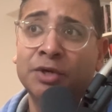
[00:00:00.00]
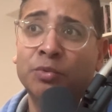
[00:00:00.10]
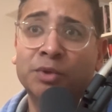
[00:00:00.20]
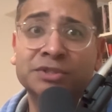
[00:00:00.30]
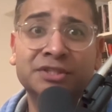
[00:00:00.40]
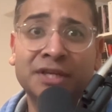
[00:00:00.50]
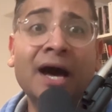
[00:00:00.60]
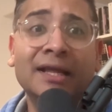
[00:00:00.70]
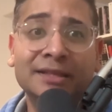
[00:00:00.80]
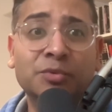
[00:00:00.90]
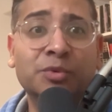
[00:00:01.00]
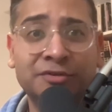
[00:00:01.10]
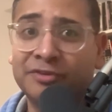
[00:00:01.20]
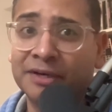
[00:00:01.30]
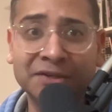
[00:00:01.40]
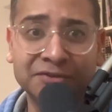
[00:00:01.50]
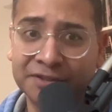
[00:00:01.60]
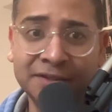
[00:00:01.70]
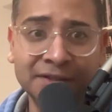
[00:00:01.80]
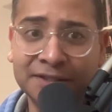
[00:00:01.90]
was not the word for
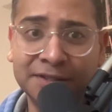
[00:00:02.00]
elder,